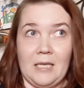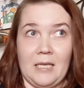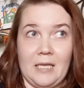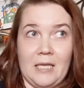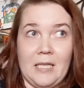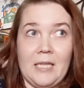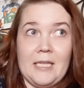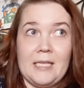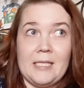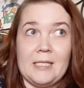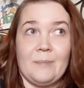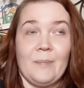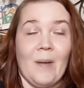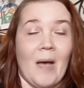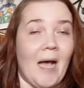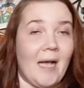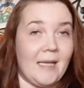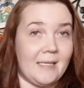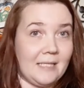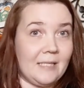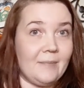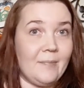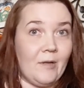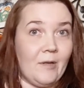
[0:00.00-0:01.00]
it is
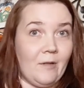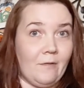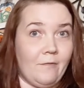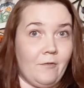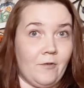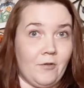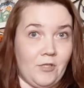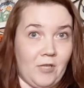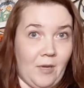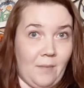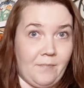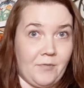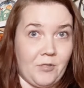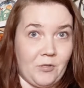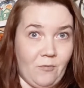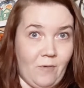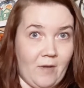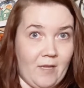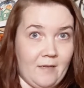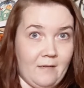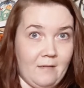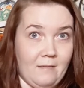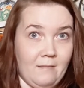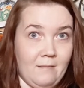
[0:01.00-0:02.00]
possible for Trump to
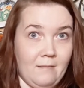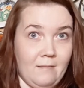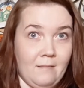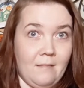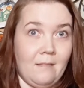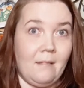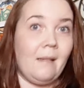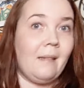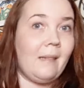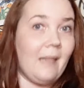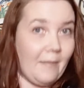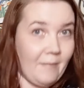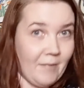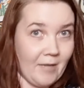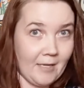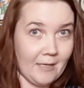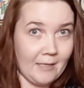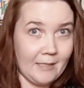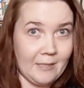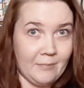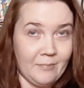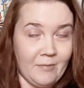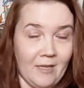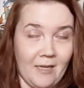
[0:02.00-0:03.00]
win. Let me
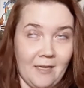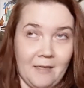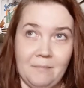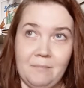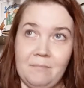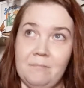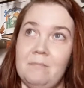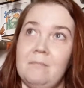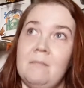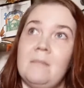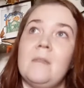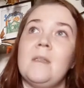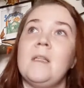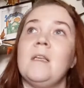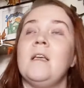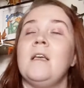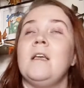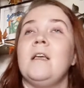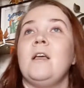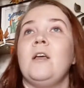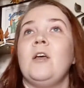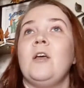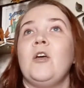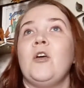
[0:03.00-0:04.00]
explain.
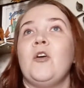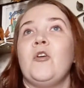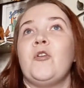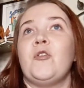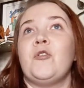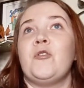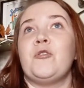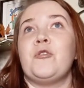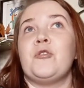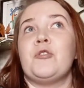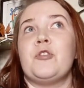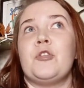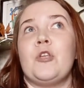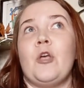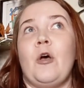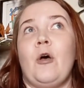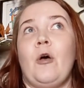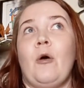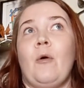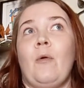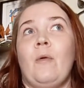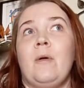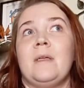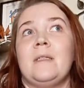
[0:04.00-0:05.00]

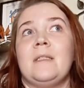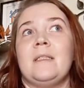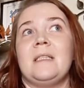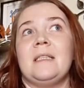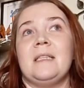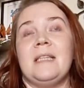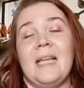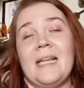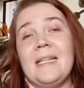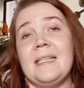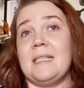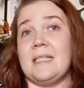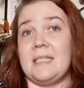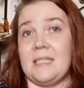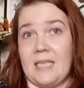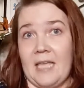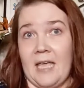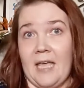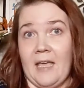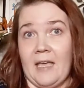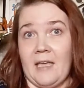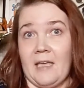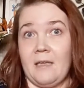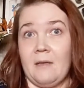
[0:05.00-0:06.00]
So let's
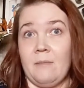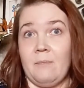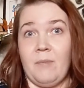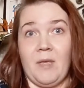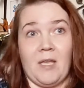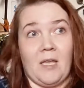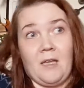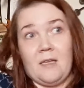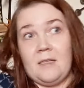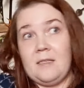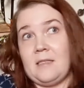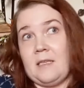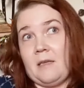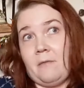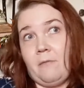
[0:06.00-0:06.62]
say, because